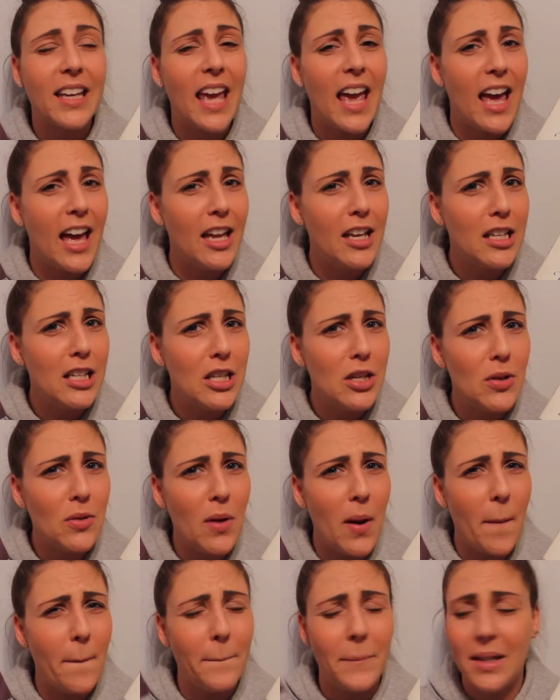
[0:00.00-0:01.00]
Can
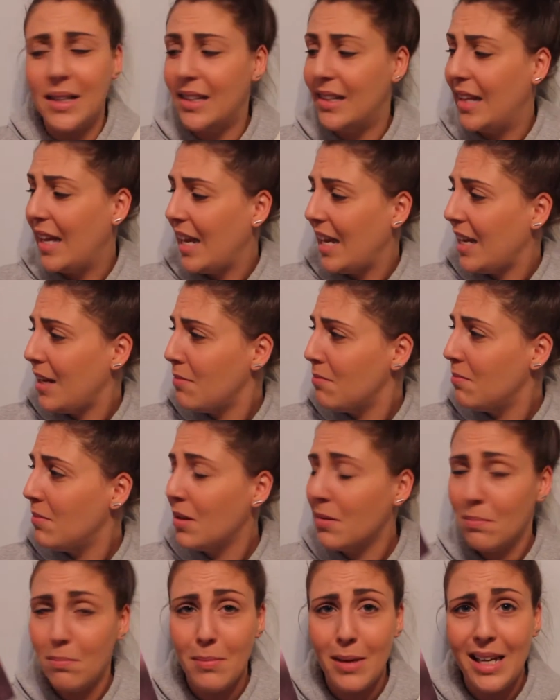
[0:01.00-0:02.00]
you blame
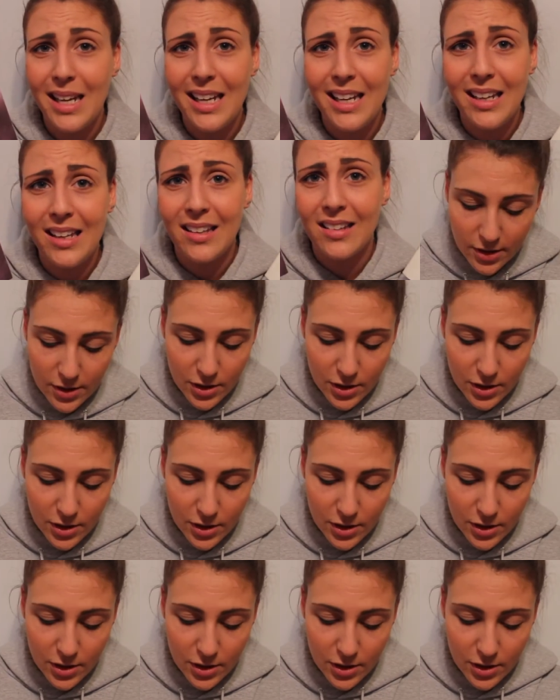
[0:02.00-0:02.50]
me?